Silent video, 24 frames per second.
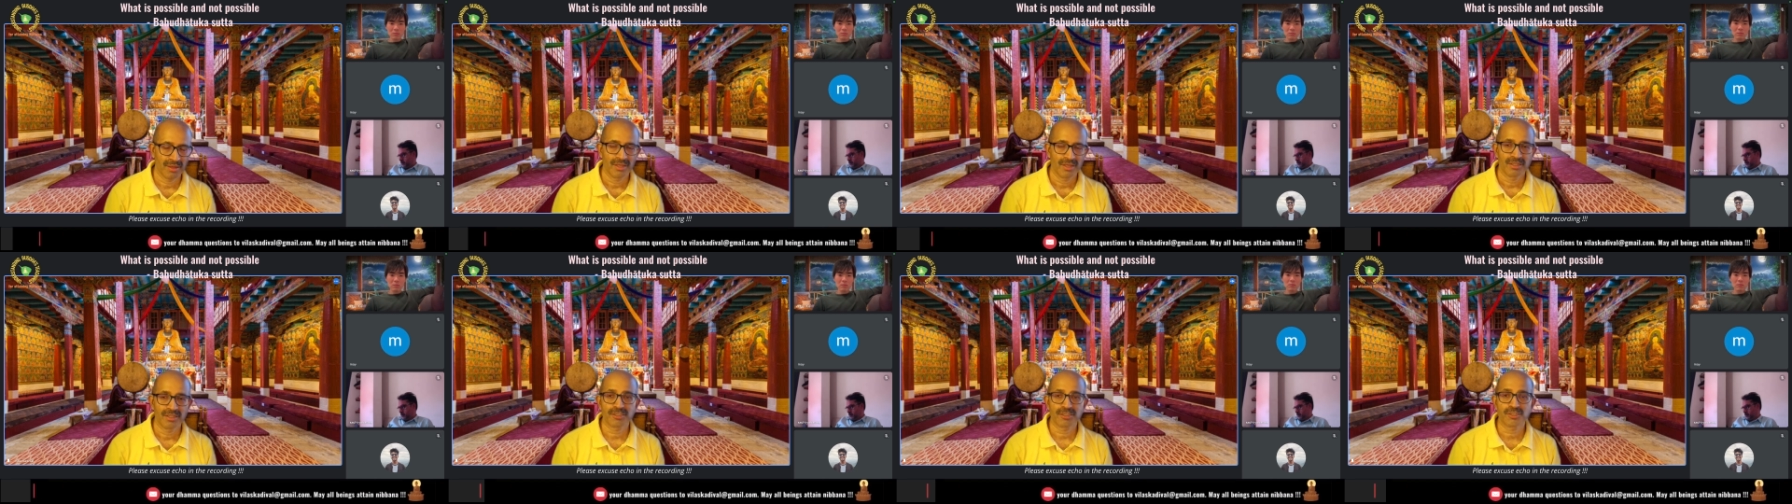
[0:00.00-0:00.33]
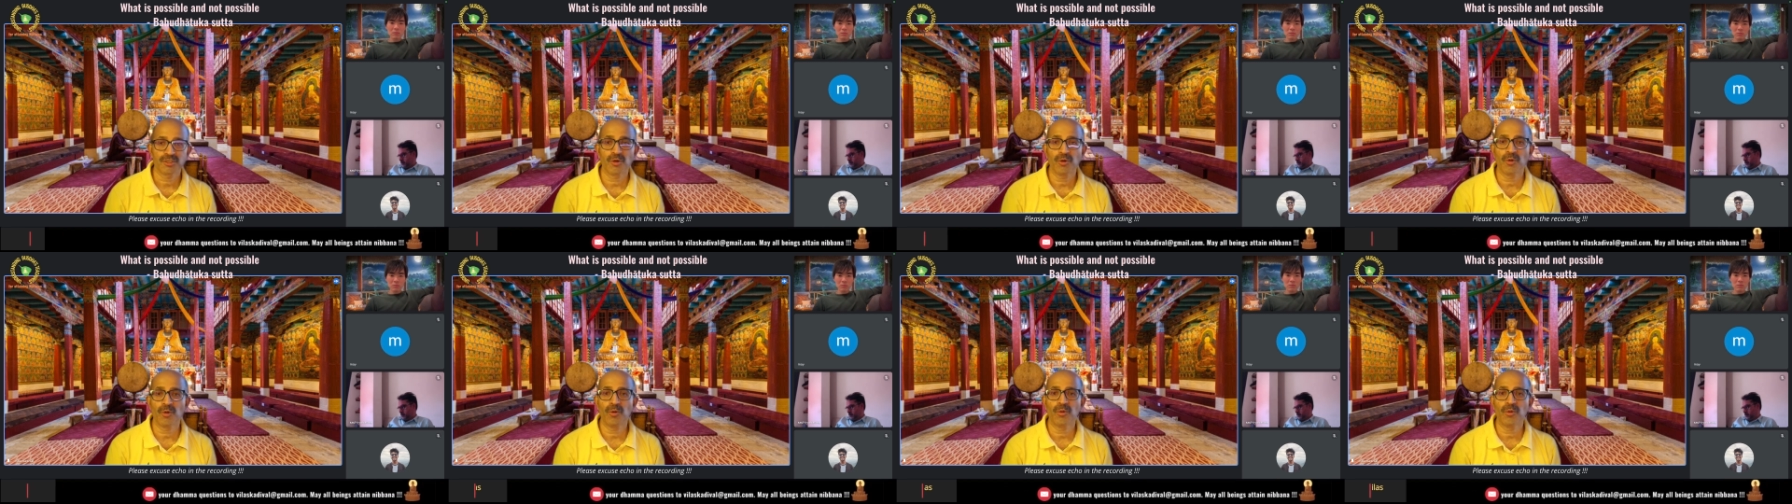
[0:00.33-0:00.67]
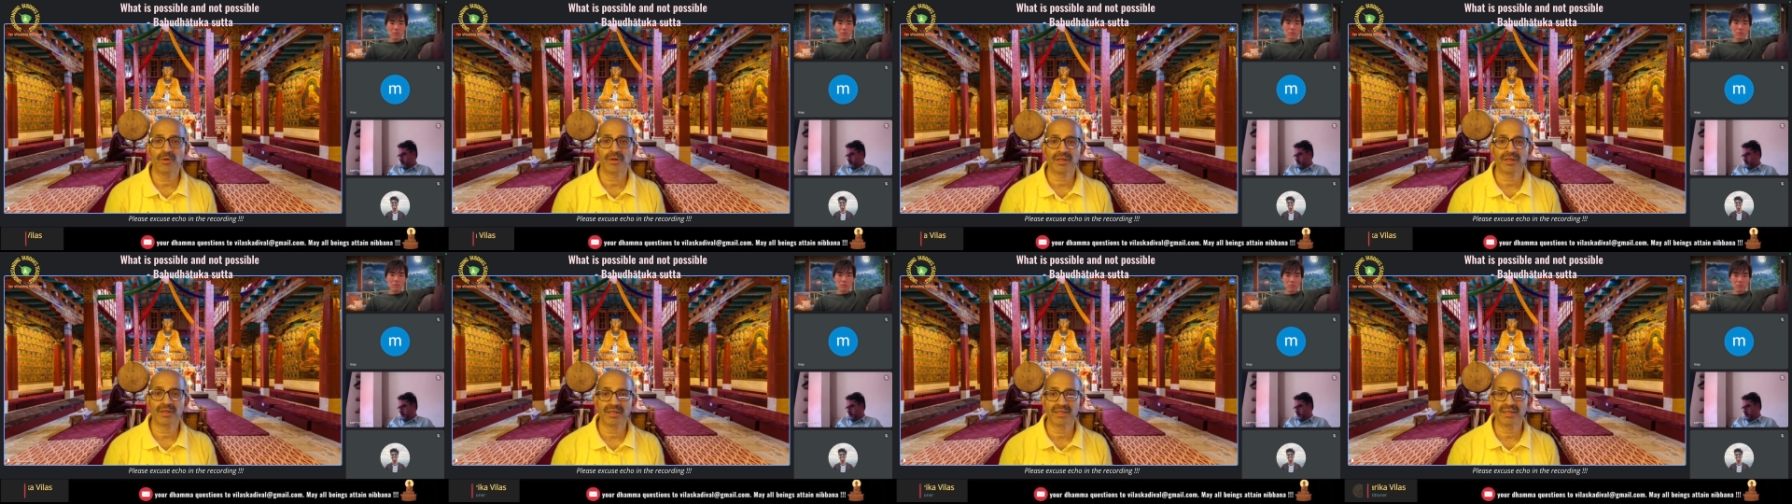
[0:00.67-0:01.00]

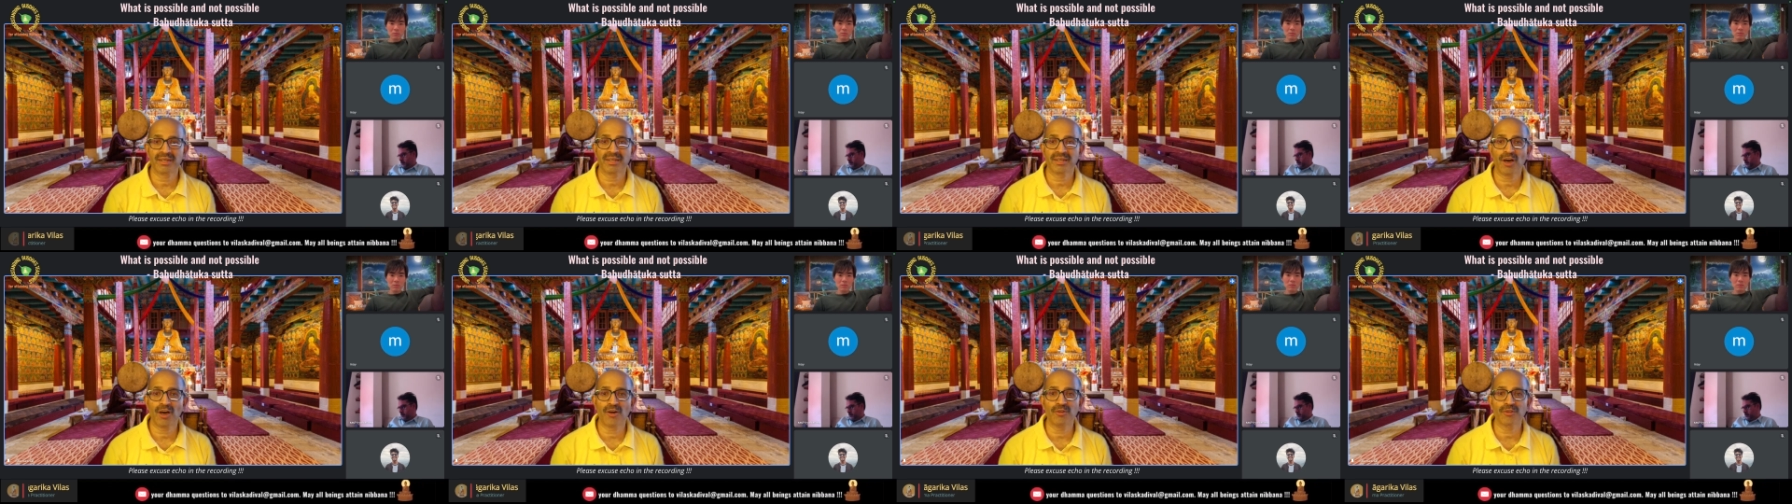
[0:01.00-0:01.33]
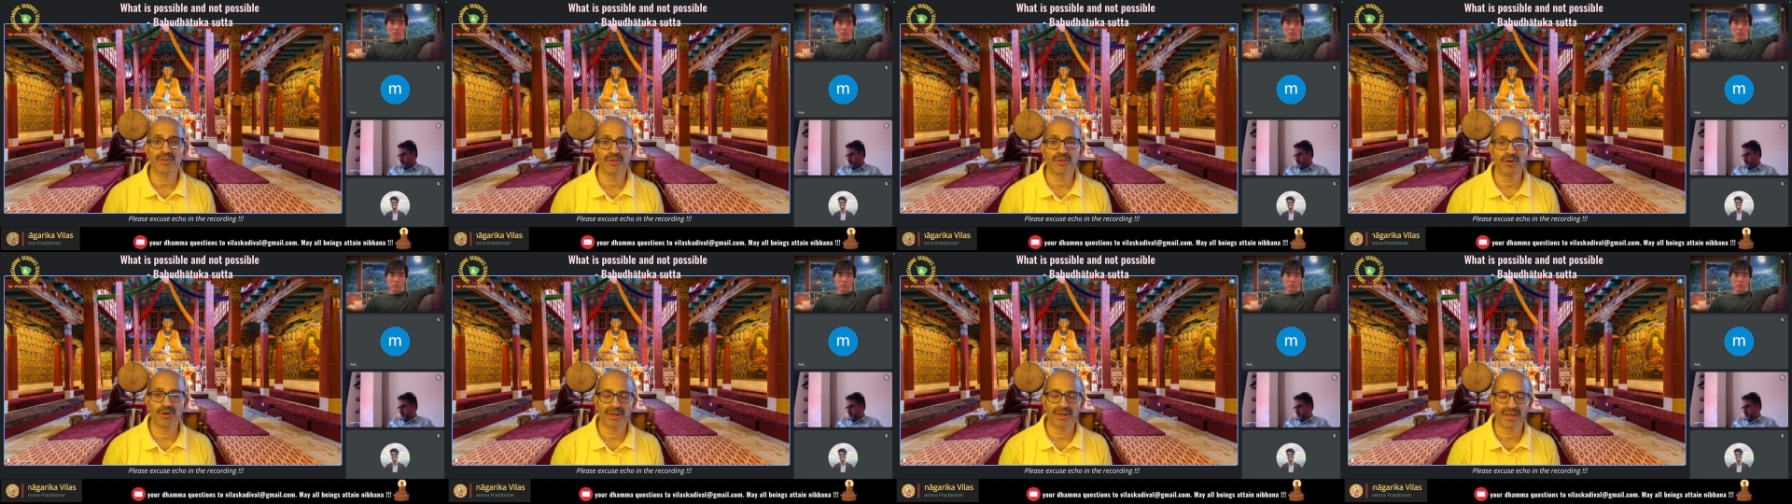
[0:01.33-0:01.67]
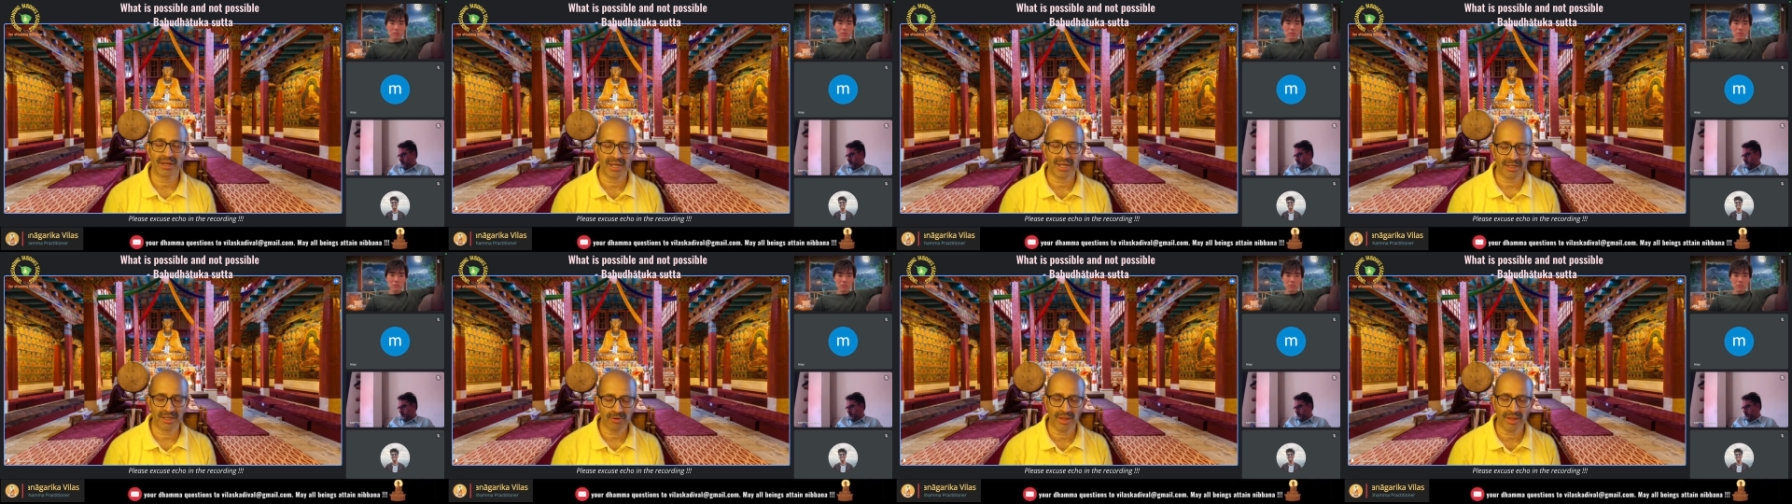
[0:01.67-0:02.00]
So, now
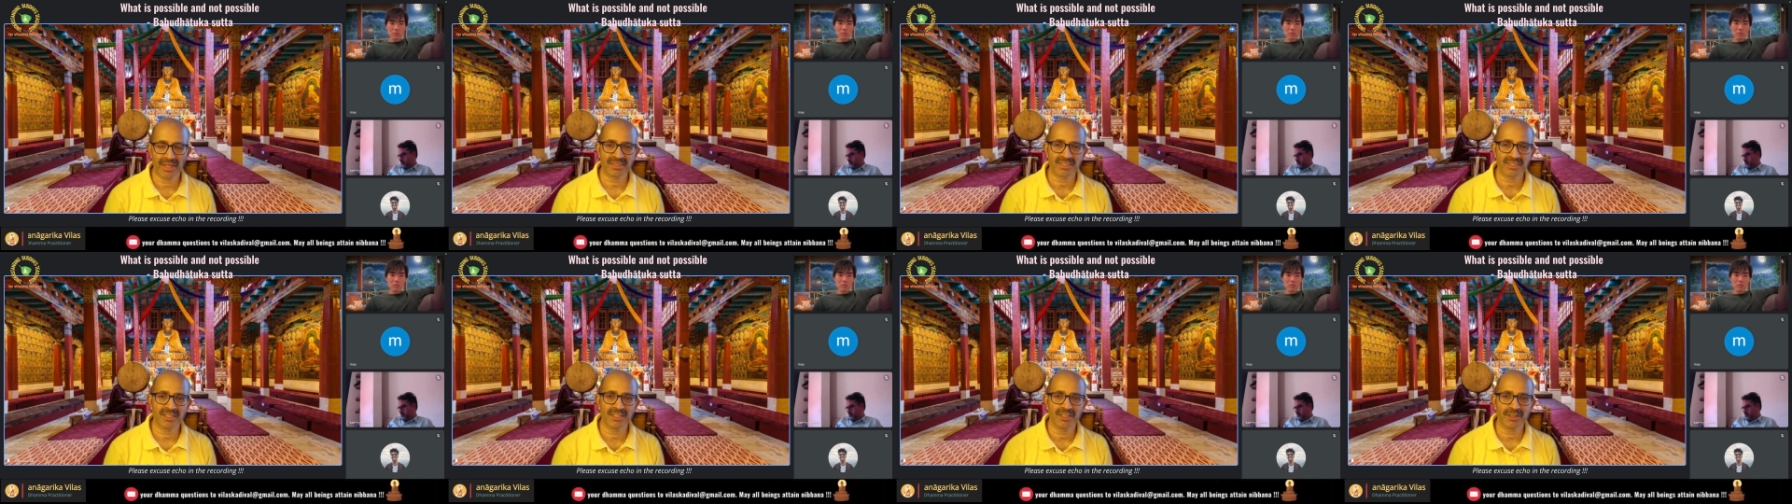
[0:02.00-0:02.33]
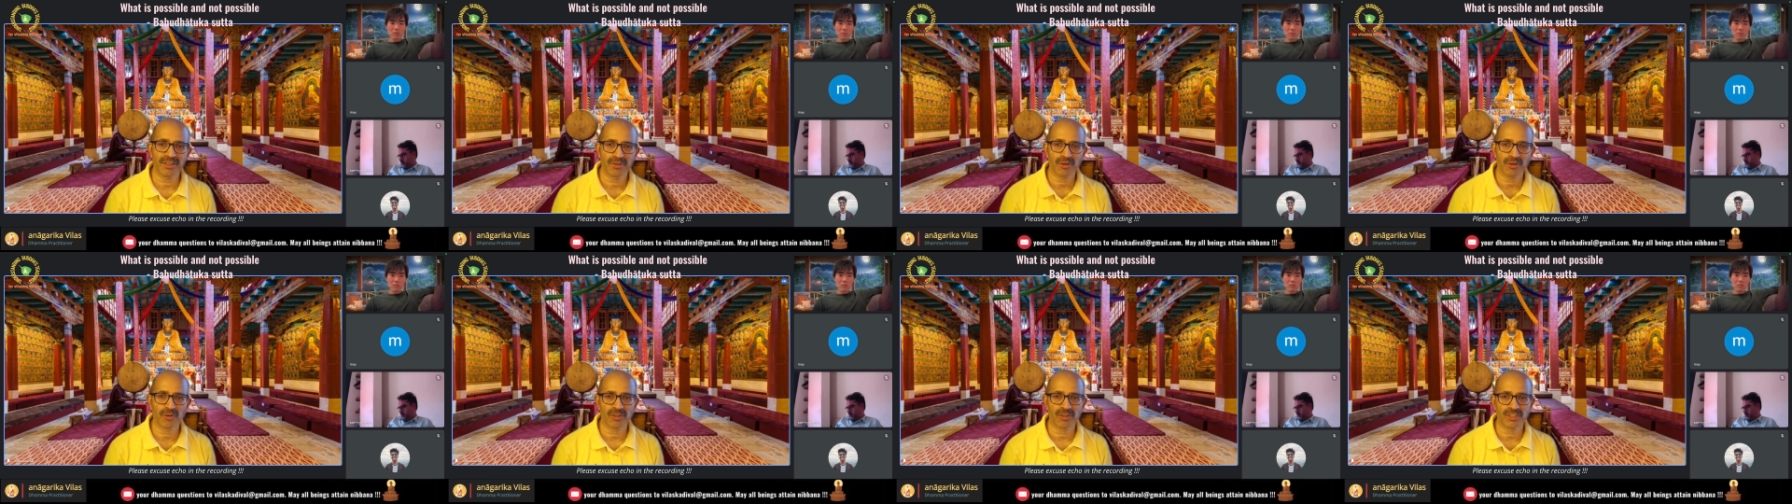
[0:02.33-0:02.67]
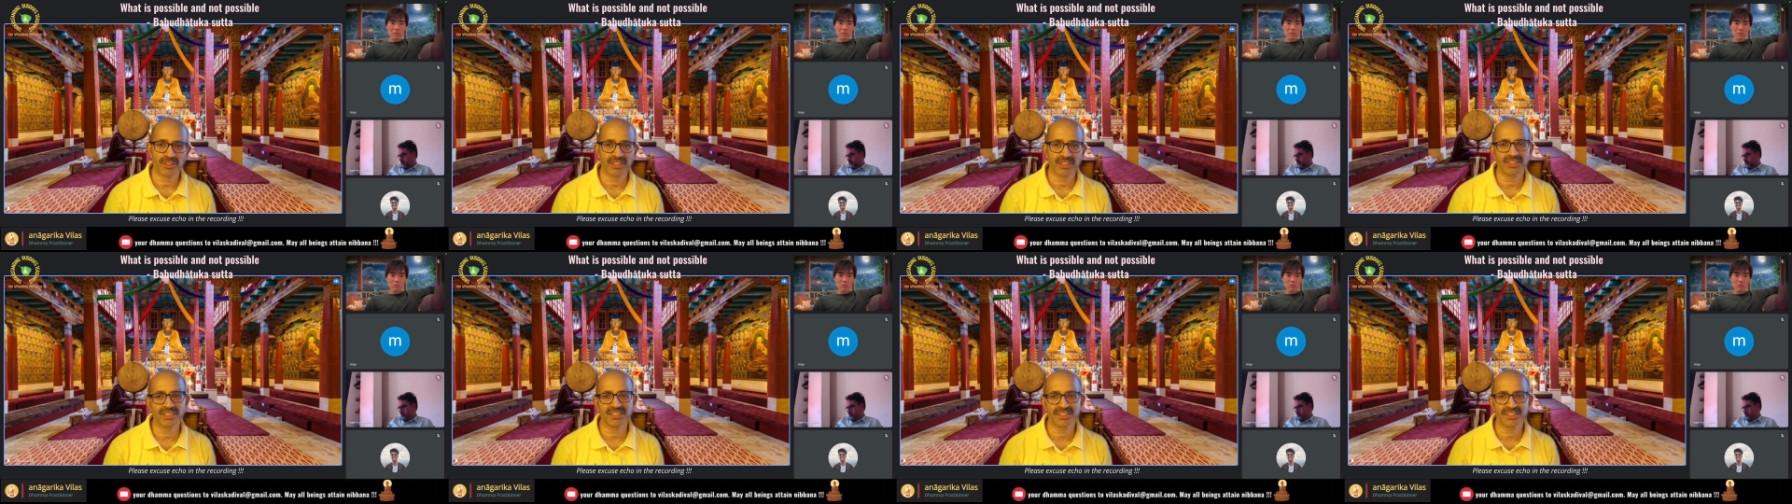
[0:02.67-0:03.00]
to answer to your
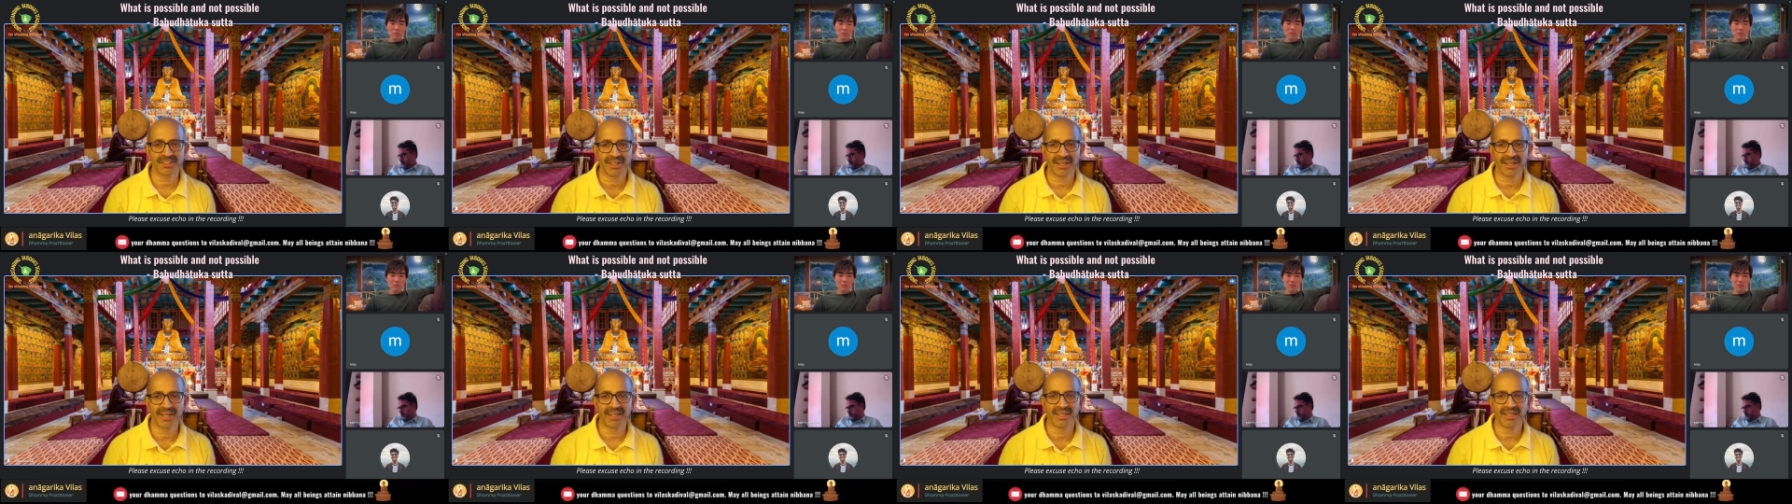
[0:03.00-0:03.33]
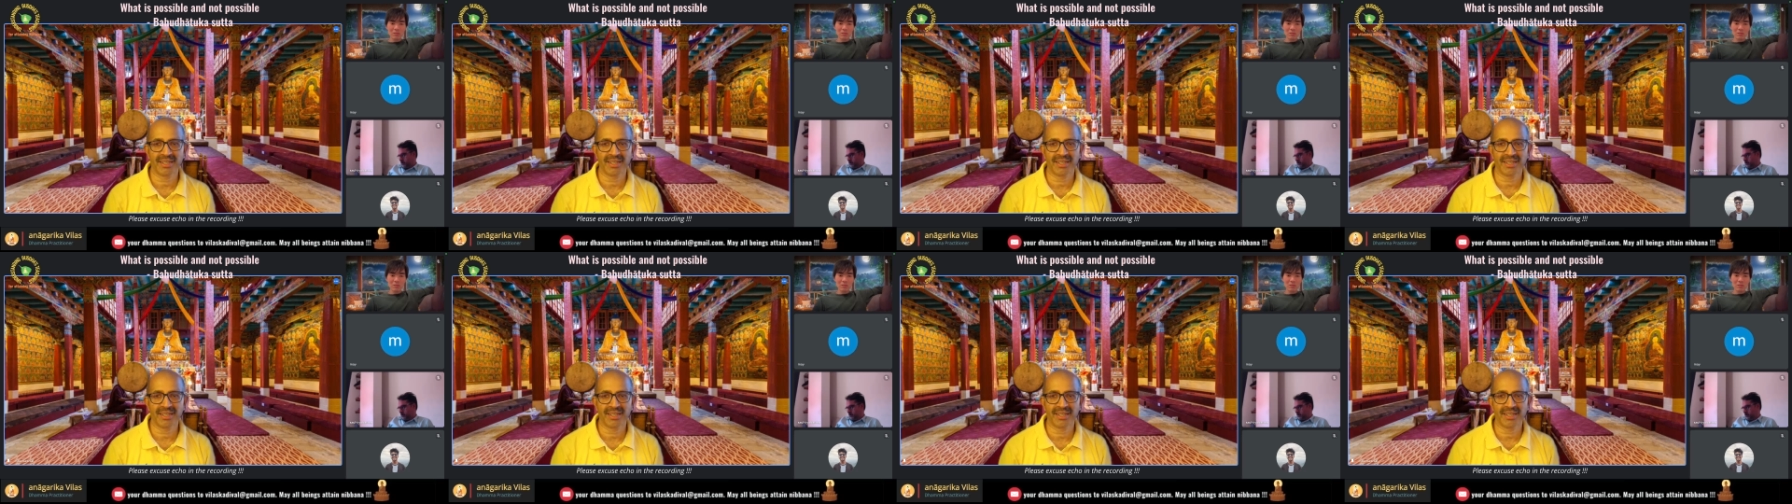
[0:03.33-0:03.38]
question straight,